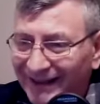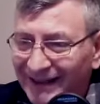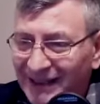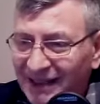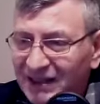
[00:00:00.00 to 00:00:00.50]

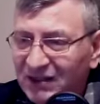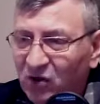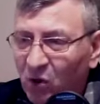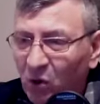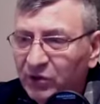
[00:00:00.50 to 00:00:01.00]
This
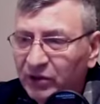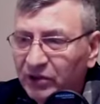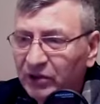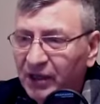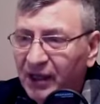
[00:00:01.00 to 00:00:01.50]

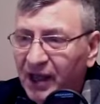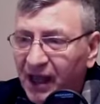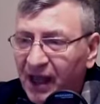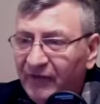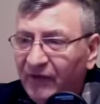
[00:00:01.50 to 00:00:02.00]
honor
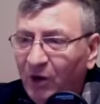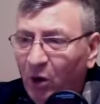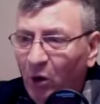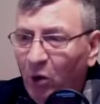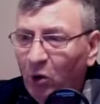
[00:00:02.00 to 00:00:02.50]
have
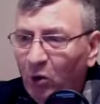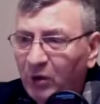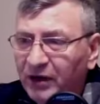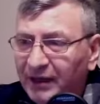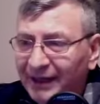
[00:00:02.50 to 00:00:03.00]

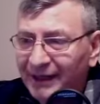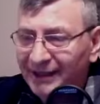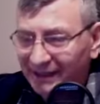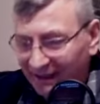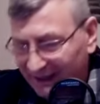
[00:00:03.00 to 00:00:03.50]
all
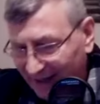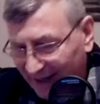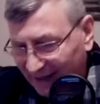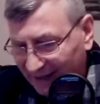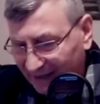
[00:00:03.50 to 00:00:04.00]
His
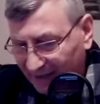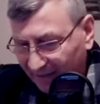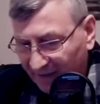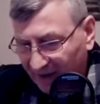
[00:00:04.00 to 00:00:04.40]
saints.